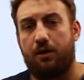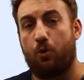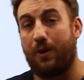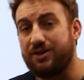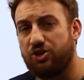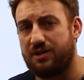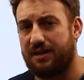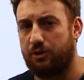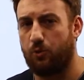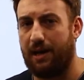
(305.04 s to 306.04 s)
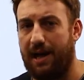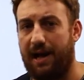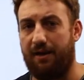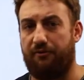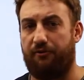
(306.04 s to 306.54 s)
questions that you will
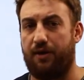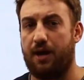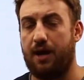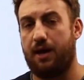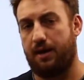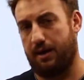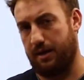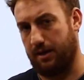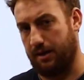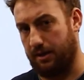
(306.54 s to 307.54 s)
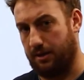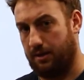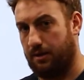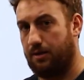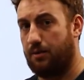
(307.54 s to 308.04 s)
have
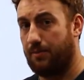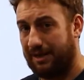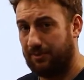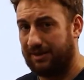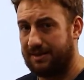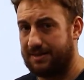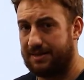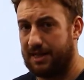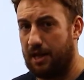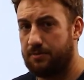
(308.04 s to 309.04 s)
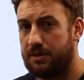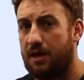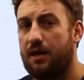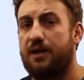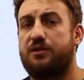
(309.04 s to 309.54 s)
in mathematics exams
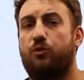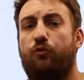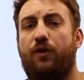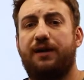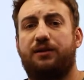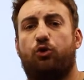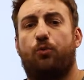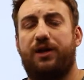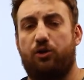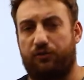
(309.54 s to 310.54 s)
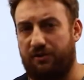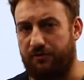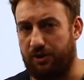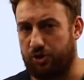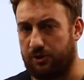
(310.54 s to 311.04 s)
is to find the domain of
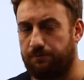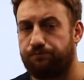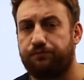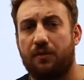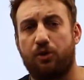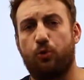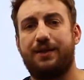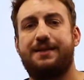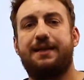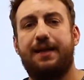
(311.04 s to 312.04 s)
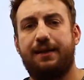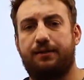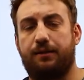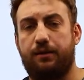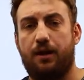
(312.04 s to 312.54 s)
definition. You will see
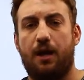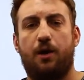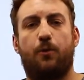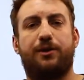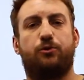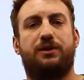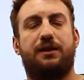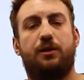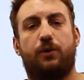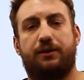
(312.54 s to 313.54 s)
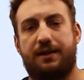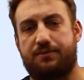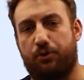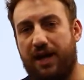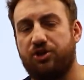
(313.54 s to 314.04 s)
later when you deal with
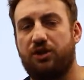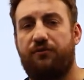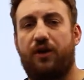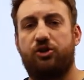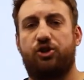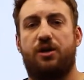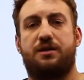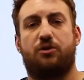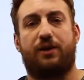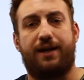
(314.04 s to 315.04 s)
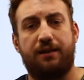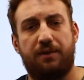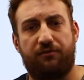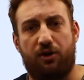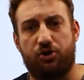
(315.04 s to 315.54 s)
exponential functions,
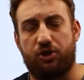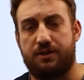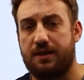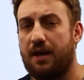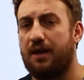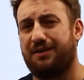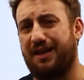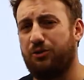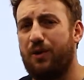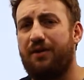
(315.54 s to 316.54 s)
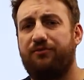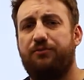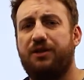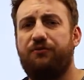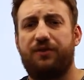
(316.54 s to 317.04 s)
logarithmic functions, that you
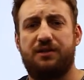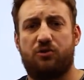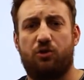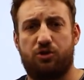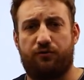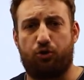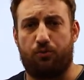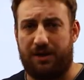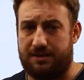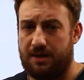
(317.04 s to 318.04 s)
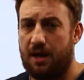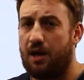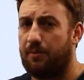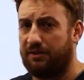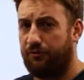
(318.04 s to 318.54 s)
have different sorts of domains.
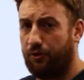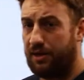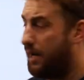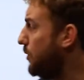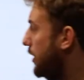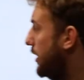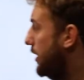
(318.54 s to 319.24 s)
But for now,